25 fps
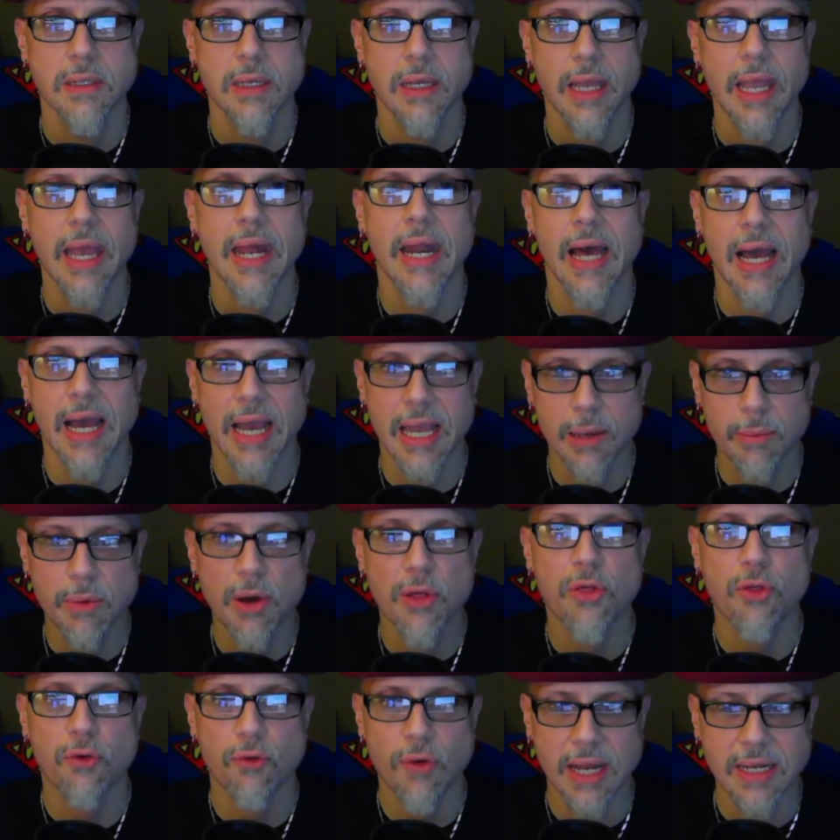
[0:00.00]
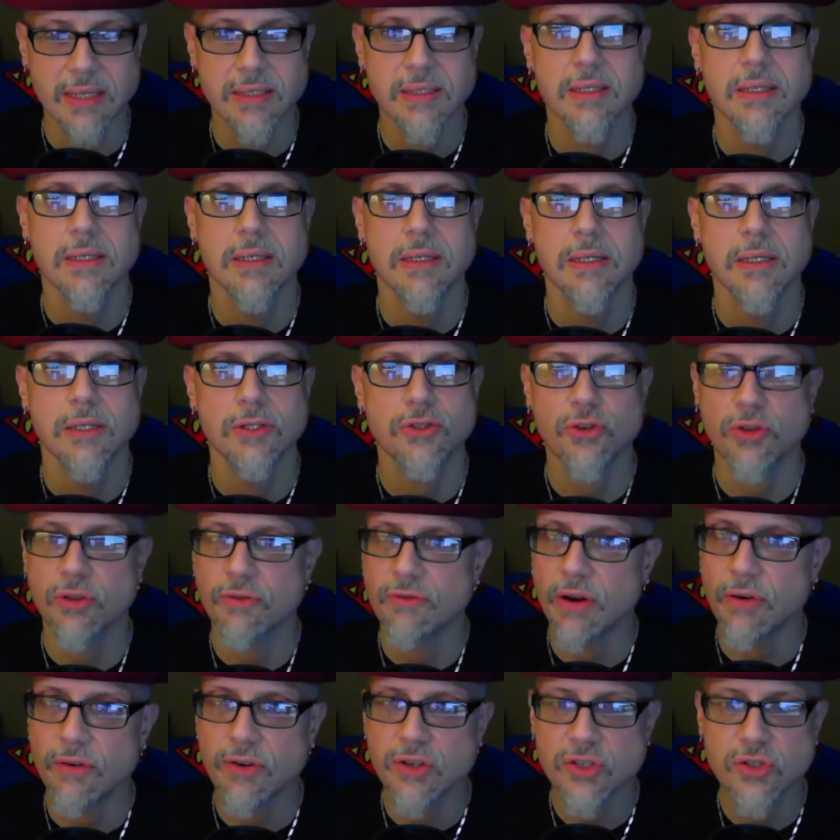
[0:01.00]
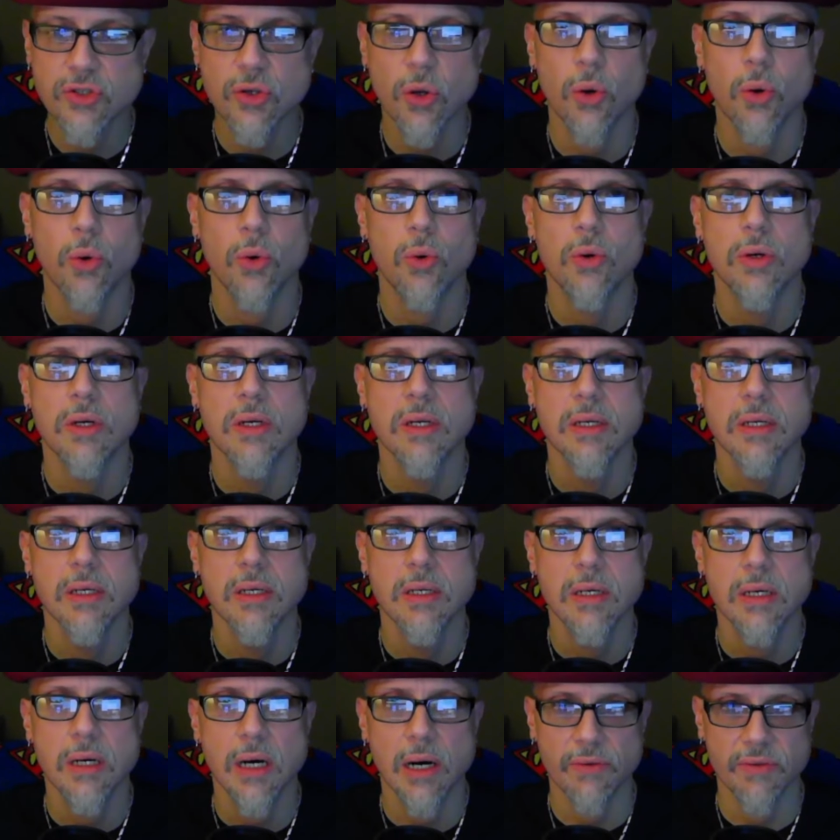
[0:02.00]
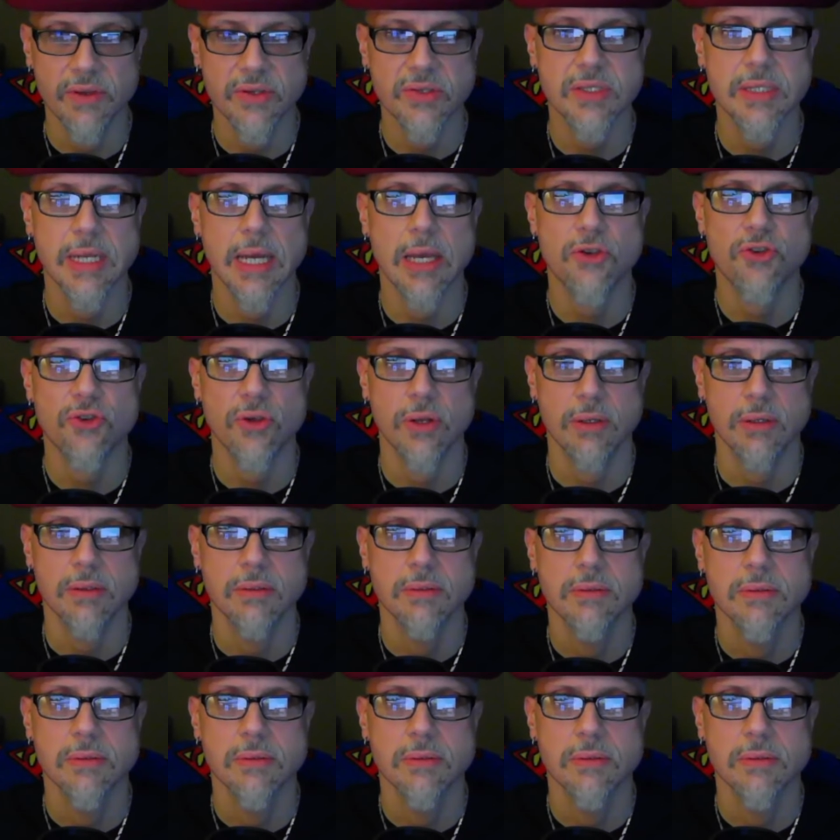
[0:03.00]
and I am a threat to the very soul of this nation.